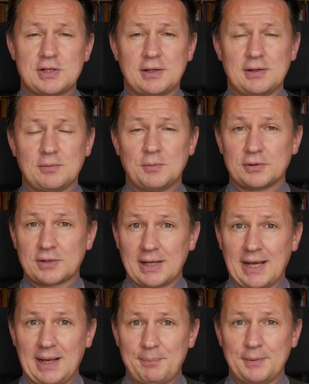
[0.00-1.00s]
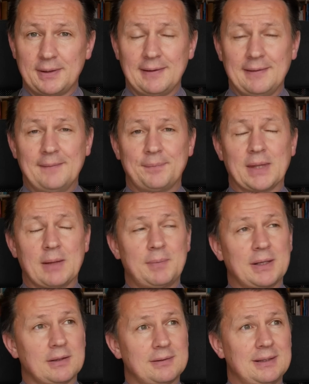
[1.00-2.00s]
And what's going to happen?
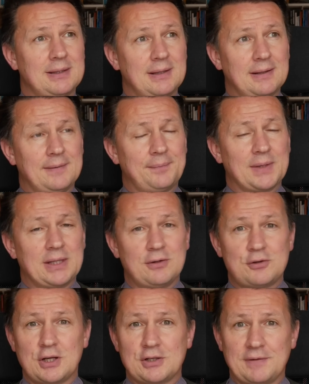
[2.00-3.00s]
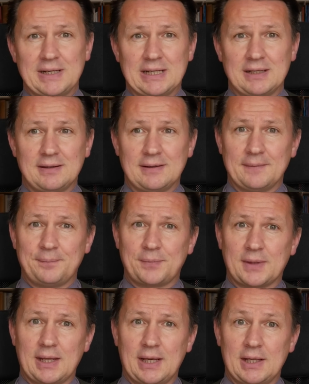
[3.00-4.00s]
Because in the Church of England,
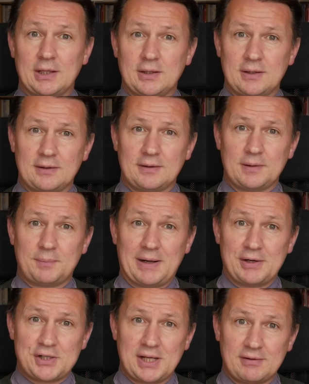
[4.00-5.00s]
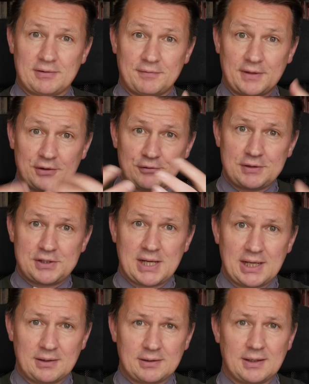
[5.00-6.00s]
the parish share is a voluntary
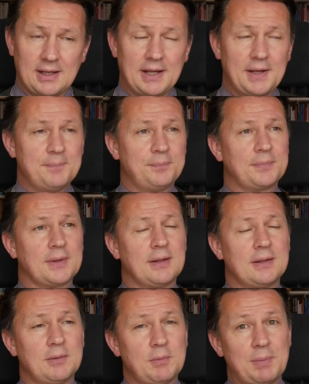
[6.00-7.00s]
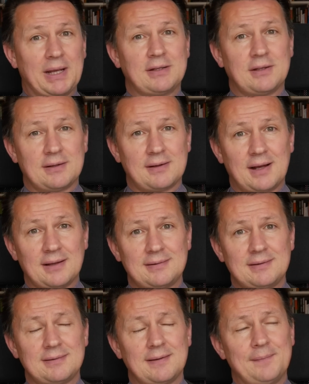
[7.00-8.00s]
share that we pay to the
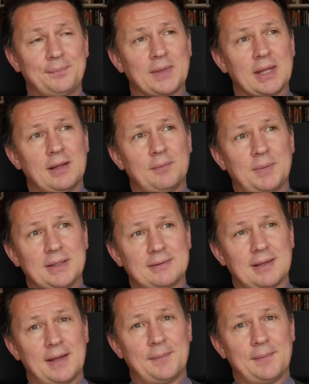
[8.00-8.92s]
diocese, but